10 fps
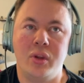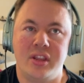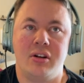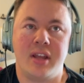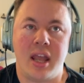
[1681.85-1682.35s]

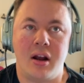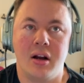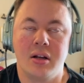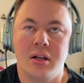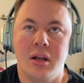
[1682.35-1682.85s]
their
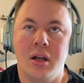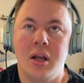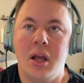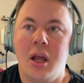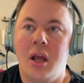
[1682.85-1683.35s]
care.
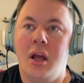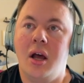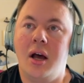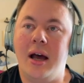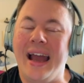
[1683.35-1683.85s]

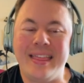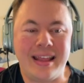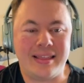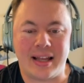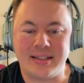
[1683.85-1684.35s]
I
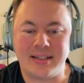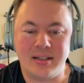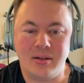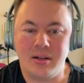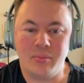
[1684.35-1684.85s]
think that's
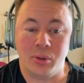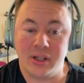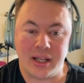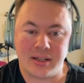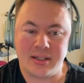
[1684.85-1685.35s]

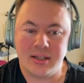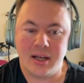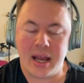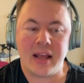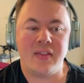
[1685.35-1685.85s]
brilliant.
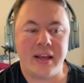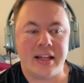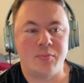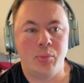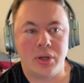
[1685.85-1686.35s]
And I think
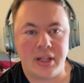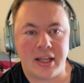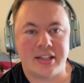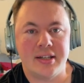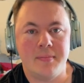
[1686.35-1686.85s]
it's
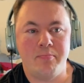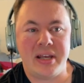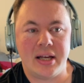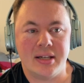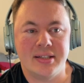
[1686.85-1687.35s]
brilliant
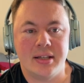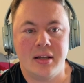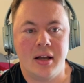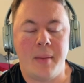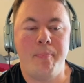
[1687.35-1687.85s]
because
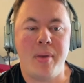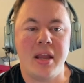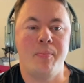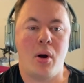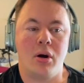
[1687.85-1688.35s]
a
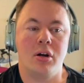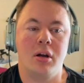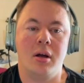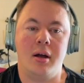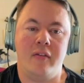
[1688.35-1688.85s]
big part
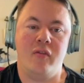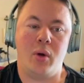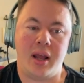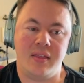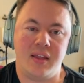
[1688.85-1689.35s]
of
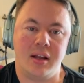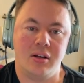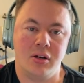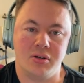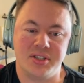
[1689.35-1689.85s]
what I think
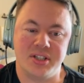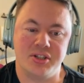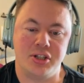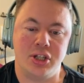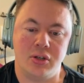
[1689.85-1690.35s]

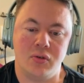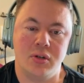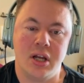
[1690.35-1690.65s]
nurses do,